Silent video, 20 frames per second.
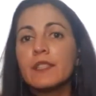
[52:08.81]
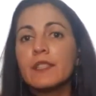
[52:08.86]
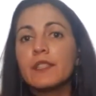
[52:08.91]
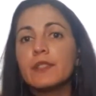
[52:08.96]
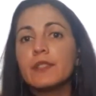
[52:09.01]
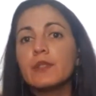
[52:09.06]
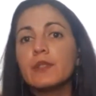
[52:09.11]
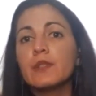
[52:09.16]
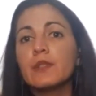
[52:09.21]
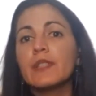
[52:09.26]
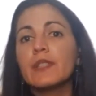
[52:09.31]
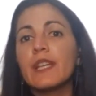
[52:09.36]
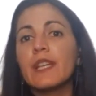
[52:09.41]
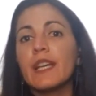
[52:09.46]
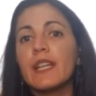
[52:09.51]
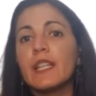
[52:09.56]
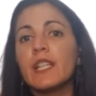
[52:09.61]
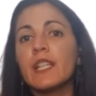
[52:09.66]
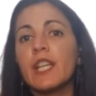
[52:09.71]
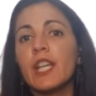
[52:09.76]
to
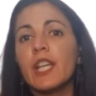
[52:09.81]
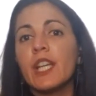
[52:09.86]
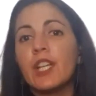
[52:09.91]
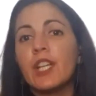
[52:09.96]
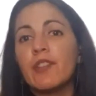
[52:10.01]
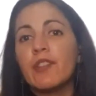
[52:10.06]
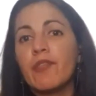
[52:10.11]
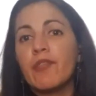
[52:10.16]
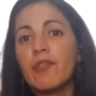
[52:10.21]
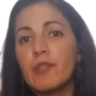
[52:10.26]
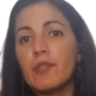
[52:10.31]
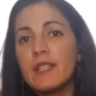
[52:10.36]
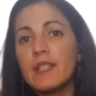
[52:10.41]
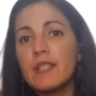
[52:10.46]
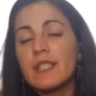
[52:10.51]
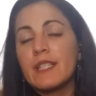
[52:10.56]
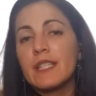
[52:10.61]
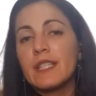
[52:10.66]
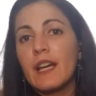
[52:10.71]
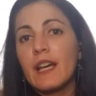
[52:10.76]
gain
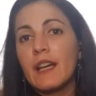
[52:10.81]
influence